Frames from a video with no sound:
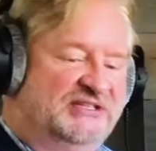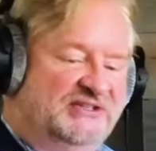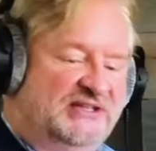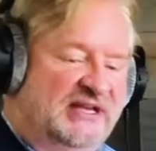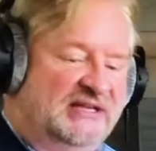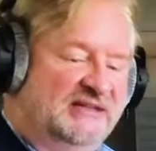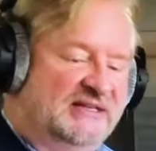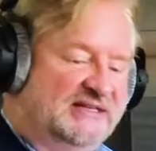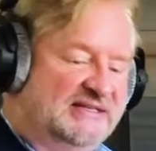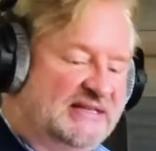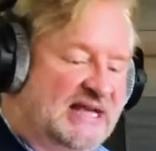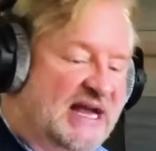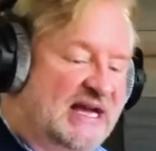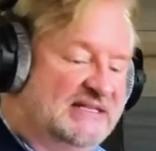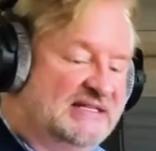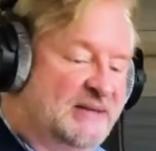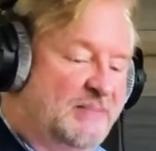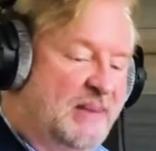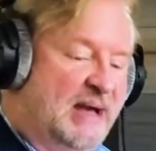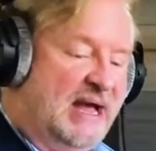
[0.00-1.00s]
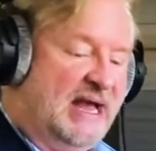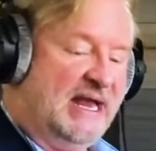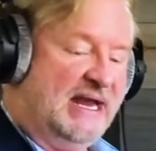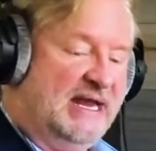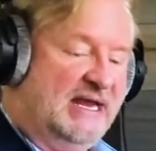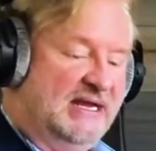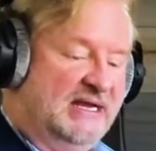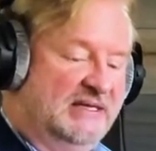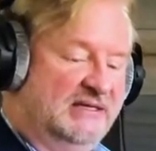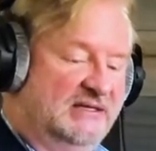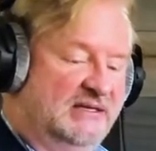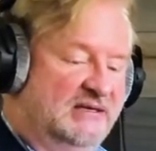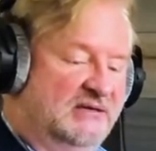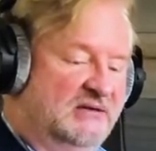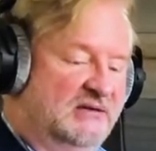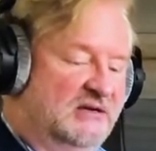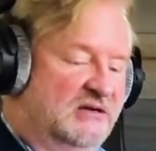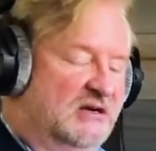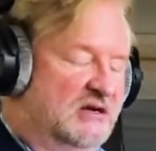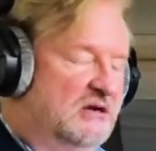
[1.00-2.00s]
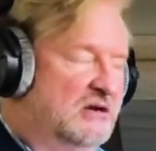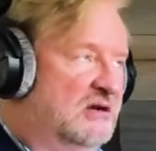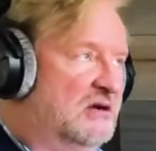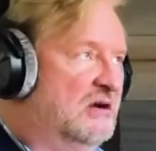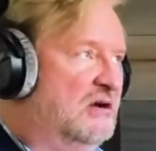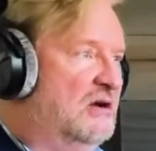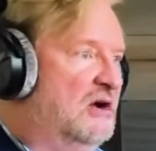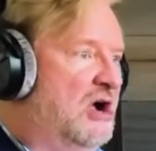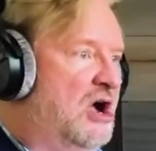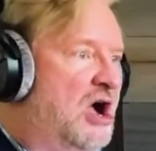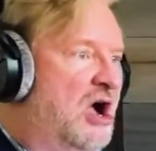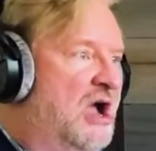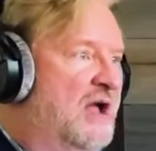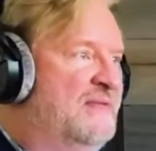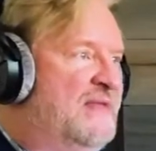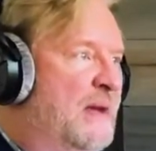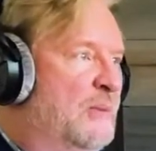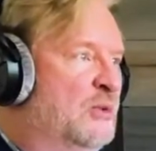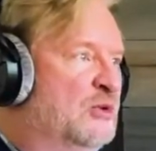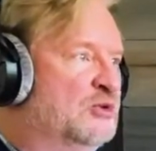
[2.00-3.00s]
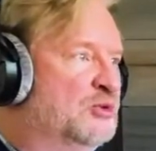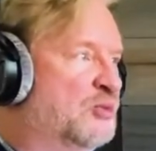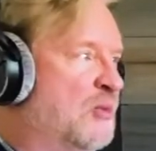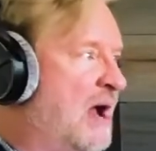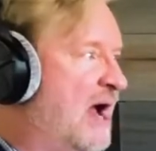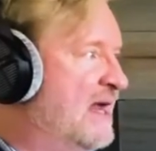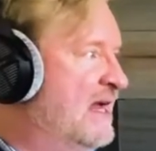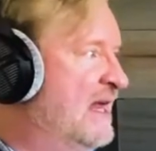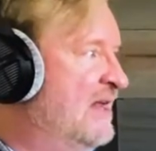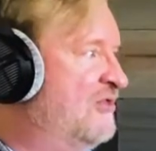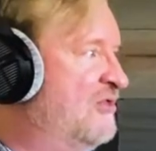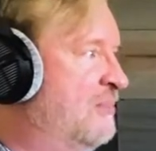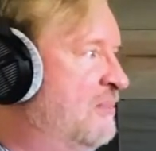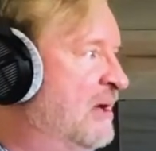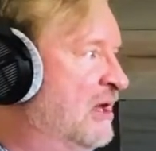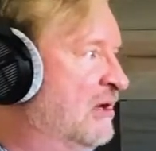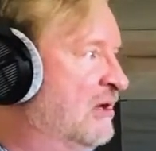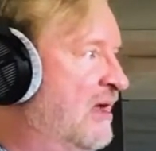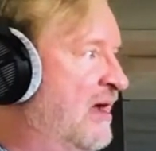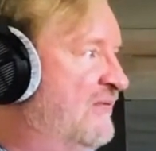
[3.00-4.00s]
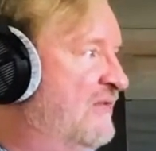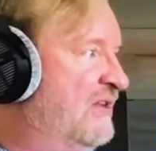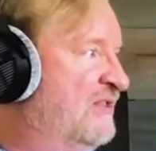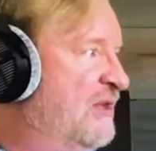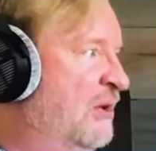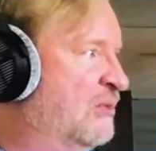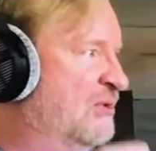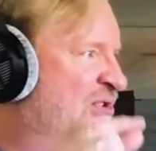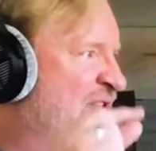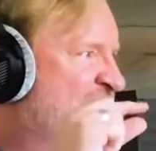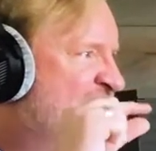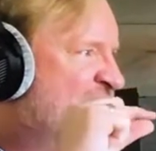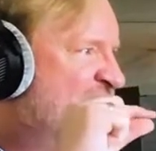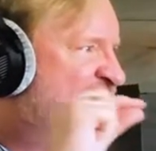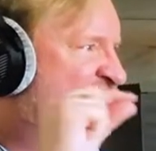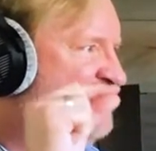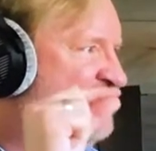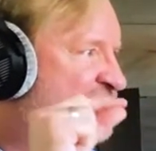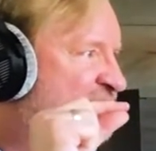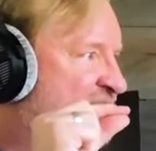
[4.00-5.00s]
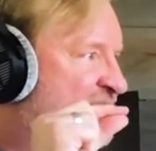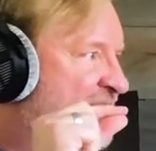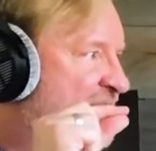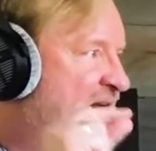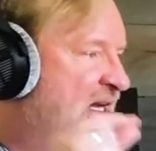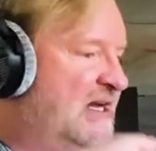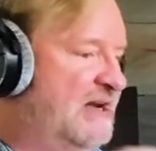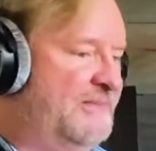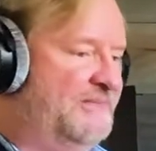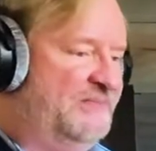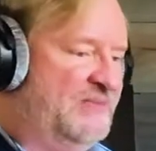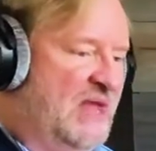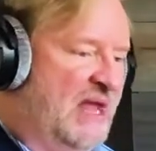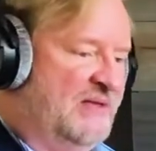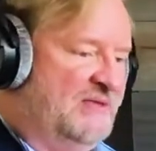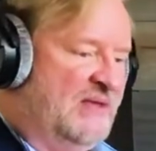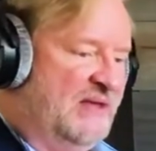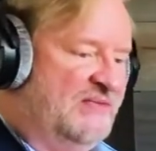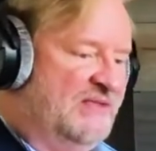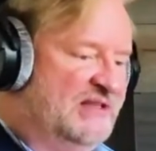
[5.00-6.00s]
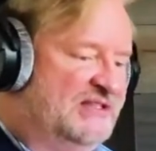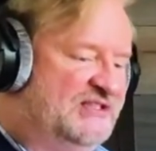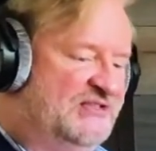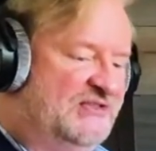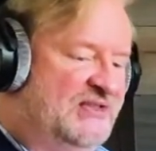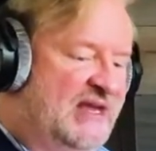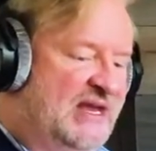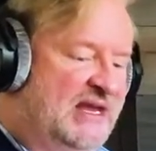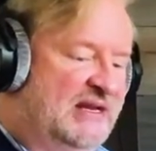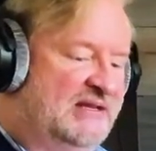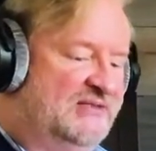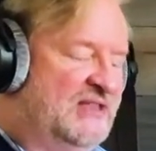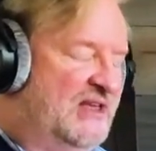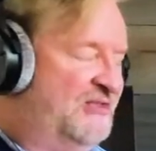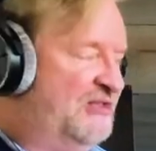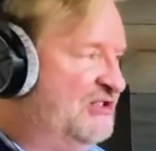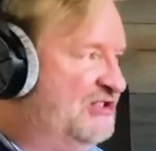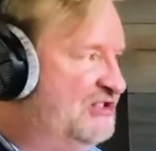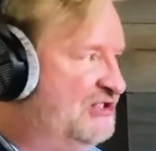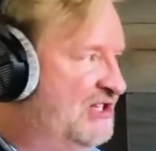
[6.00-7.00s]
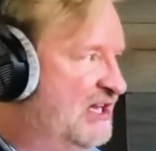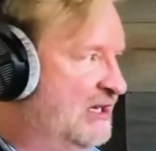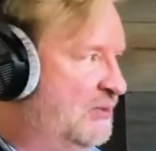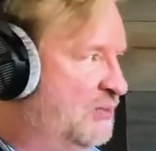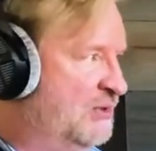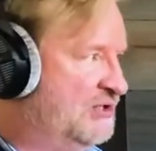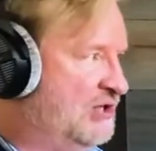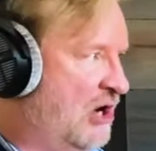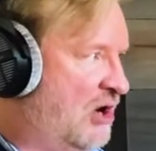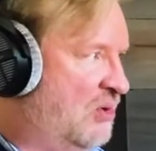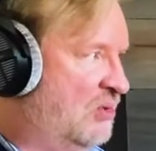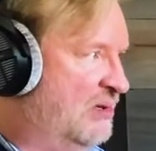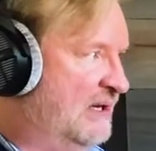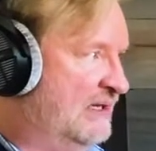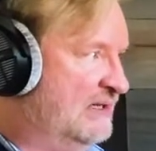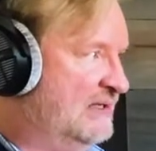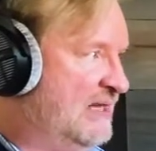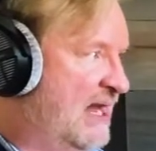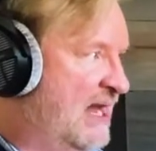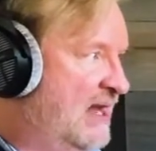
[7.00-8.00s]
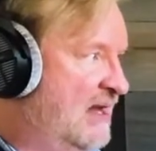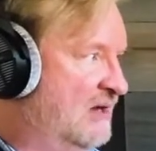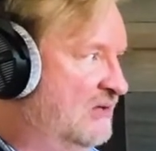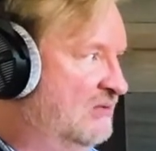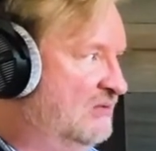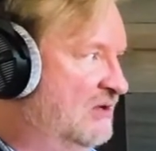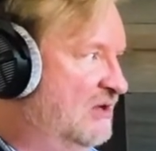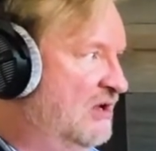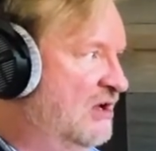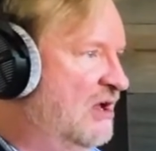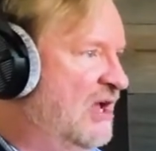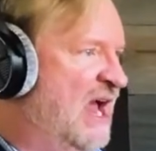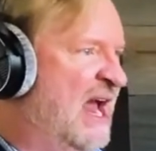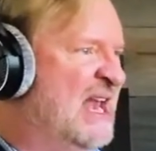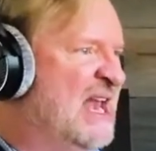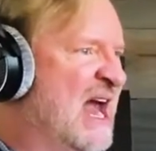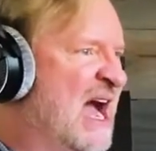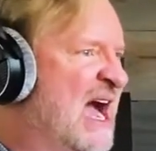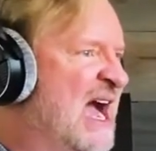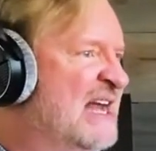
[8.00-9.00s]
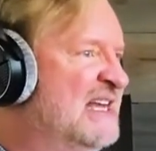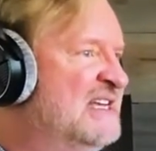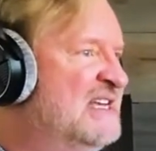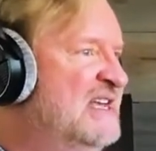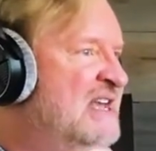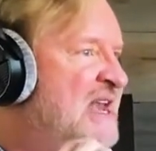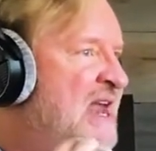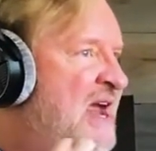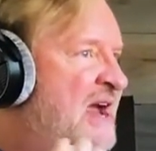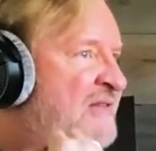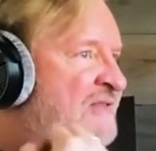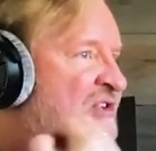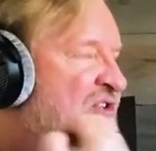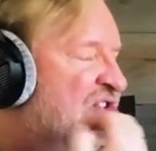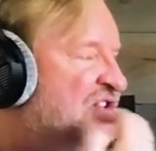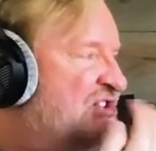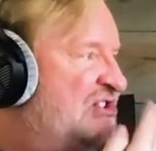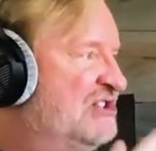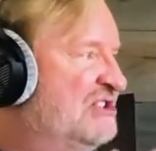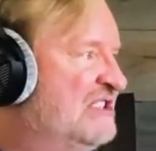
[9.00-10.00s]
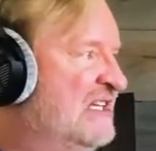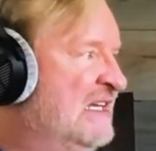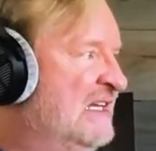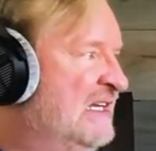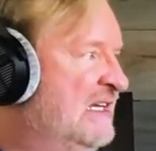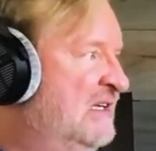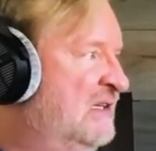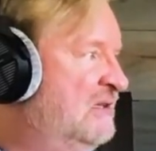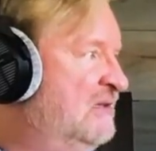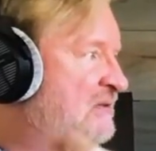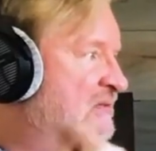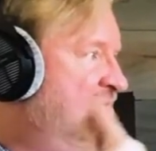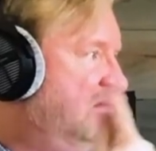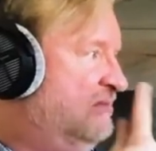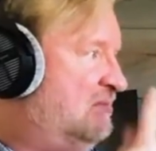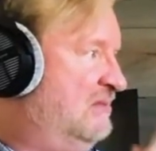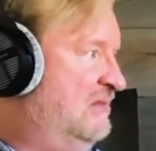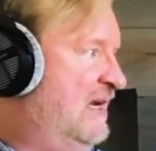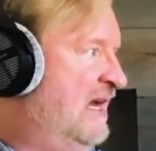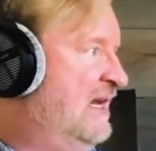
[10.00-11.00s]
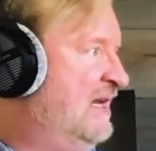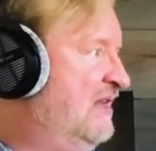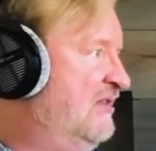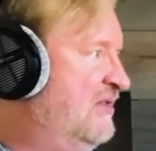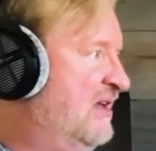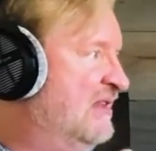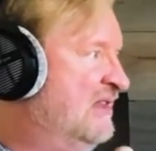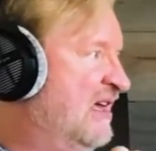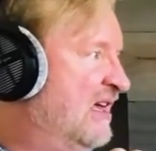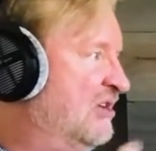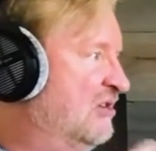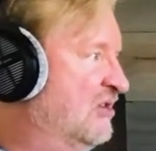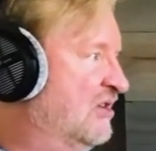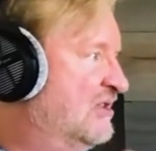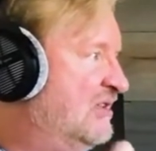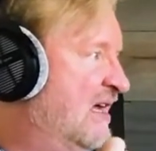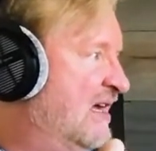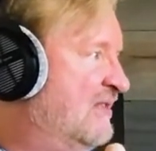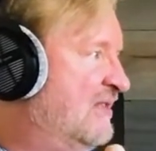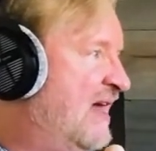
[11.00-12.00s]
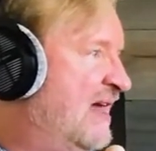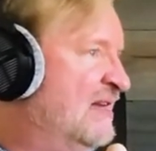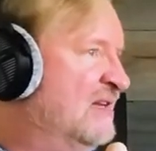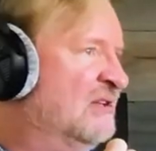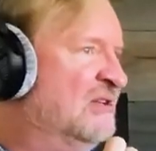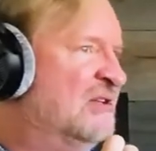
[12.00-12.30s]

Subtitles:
thing the size of my hand that was right in the middle of it. There was like a stick, and then this thing that the stick was holding down. And I'd never seen anything that looked like that. It